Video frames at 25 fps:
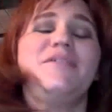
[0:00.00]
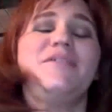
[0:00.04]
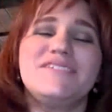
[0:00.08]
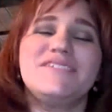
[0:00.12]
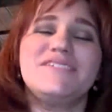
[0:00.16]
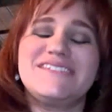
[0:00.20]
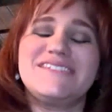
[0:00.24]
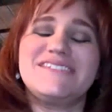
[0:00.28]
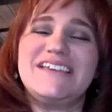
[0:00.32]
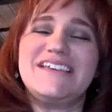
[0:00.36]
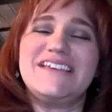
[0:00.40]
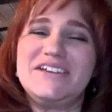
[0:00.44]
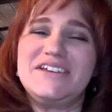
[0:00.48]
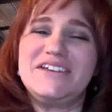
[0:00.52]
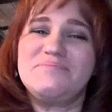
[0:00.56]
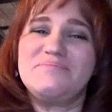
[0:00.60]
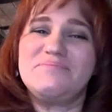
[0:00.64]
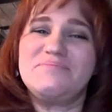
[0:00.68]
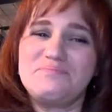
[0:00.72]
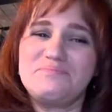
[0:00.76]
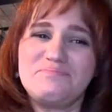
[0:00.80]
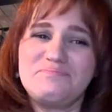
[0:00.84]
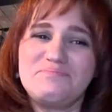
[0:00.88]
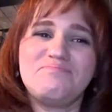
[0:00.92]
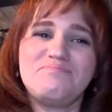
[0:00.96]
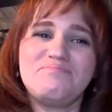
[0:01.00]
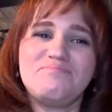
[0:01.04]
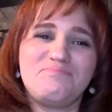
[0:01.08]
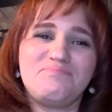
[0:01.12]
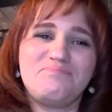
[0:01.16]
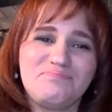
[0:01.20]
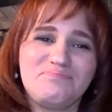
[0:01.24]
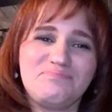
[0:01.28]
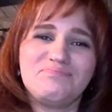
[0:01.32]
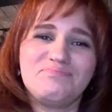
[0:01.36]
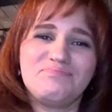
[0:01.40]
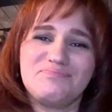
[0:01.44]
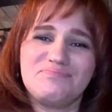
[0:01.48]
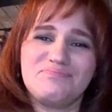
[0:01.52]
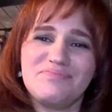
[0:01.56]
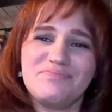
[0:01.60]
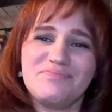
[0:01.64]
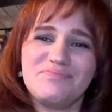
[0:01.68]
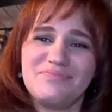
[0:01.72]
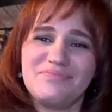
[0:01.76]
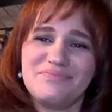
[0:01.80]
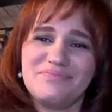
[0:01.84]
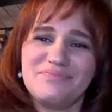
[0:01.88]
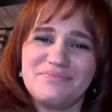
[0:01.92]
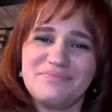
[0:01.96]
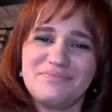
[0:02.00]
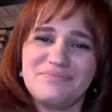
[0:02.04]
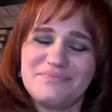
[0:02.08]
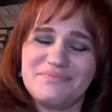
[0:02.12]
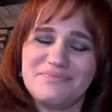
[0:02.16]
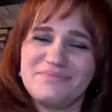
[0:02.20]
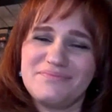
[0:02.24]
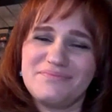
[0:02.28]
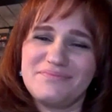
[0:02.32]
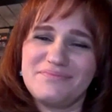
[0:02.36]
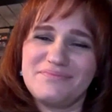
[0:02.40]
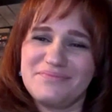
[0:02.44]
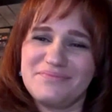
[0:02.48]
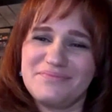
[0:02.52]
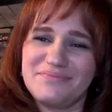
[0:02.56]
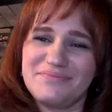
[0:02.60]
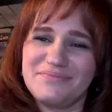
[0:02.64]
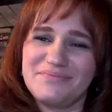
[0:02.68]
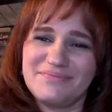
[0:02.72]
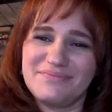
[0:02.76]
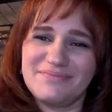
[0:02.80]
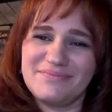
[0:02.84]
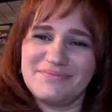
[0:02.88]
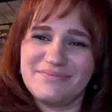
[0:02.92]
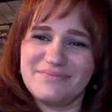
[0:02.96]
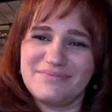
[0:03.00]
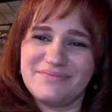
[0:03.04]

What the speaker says: (silent)